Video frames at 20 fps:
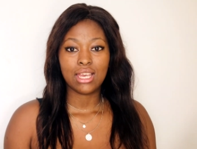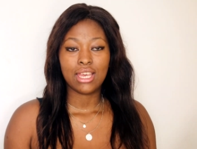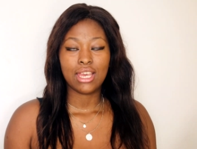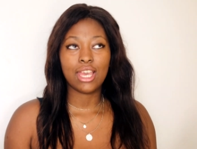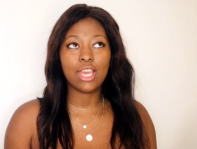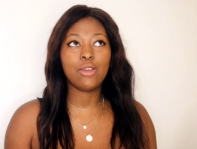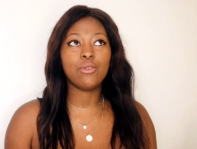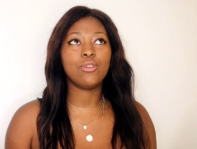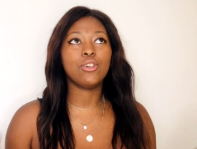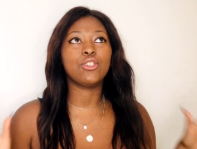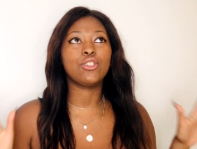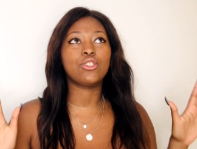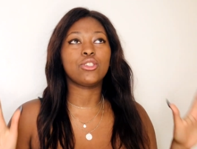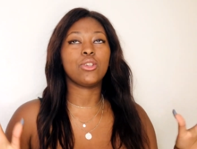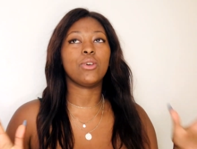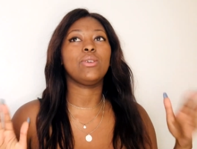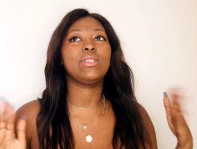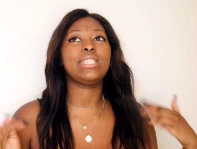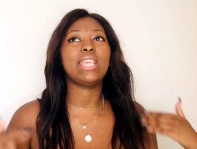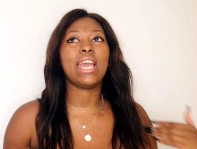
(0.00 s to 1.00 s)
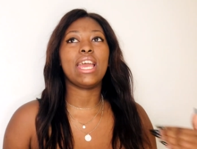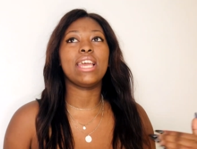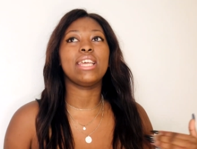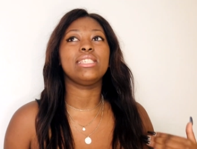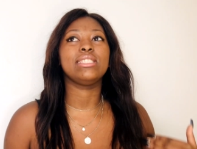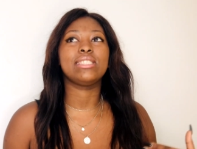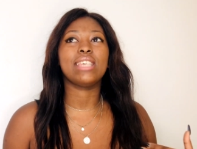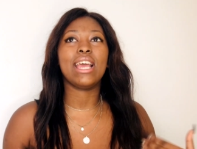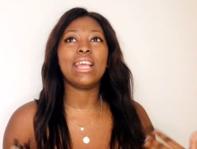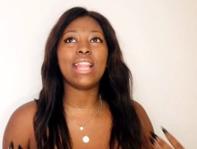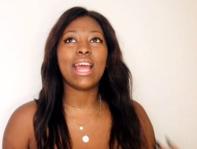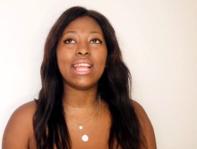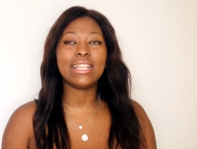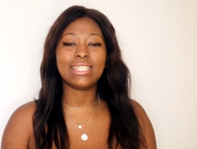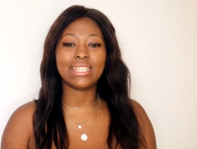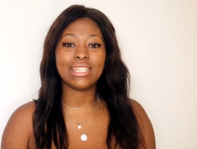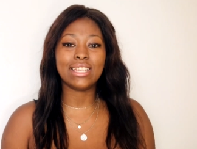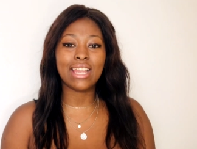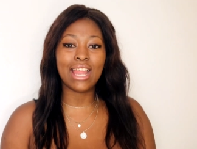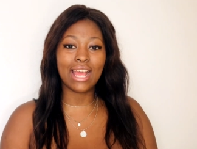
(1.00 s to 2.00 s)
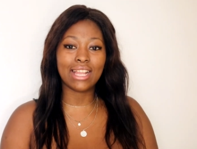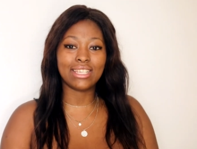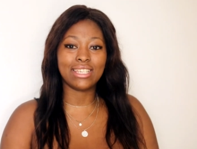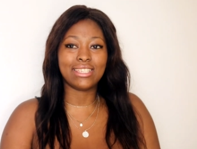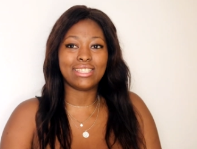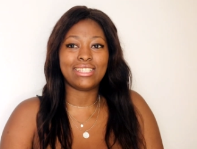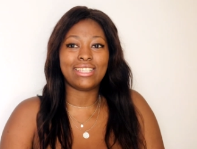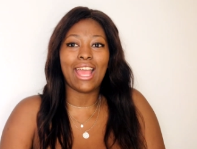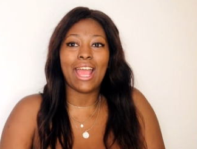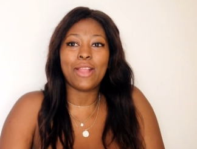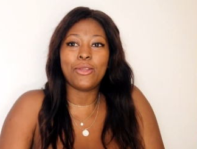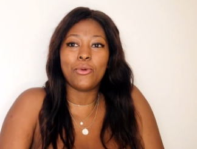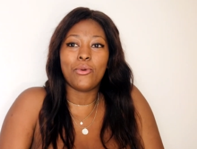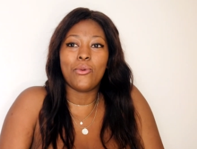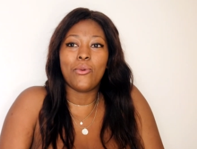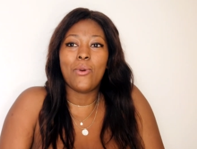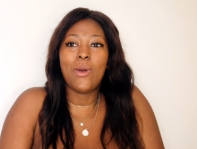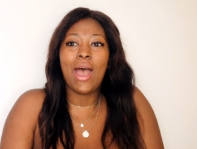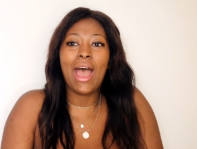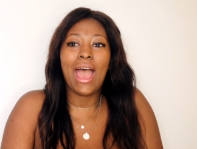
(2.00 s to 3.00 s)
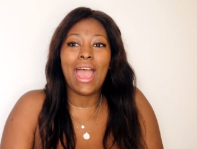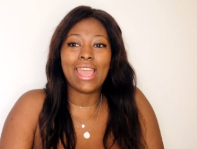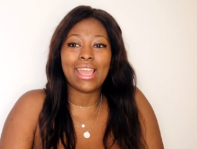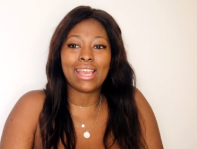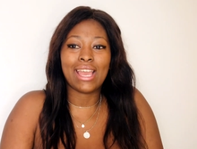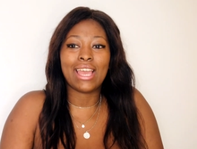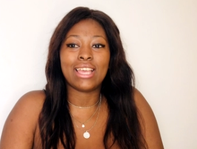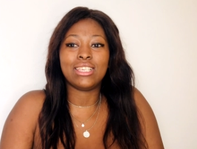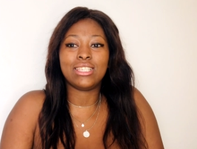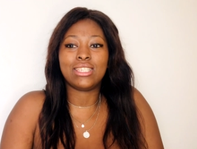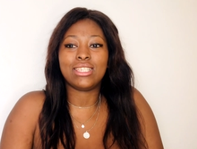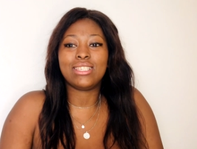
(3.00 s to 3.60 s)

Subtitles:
it was so tense, and I didn't understand why, guys.